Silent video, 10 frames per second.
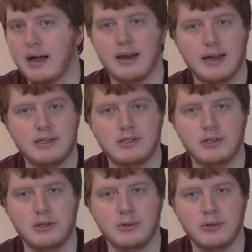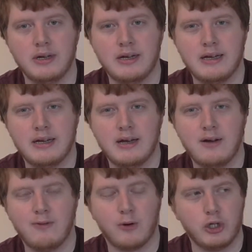I like to
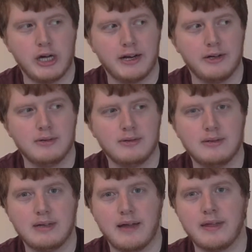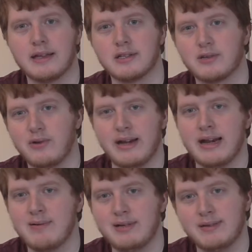foreshadow. I think it's a great
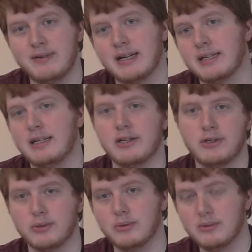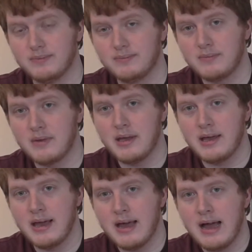narrative technique and tool.
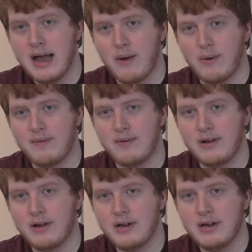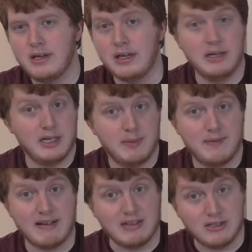However, you need to be
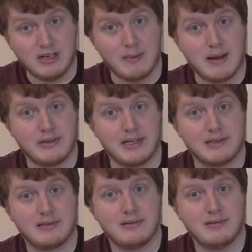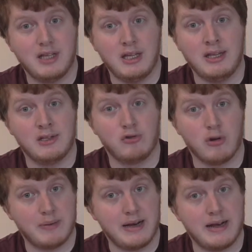very subtle about it. You need to
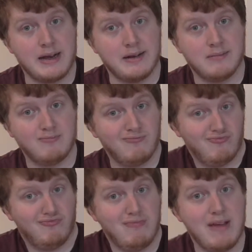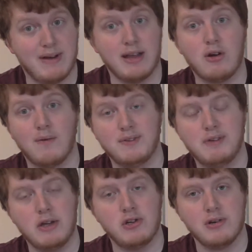drop it in everyday
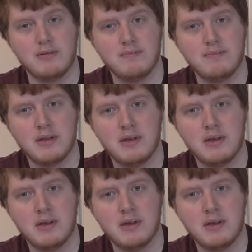conversation.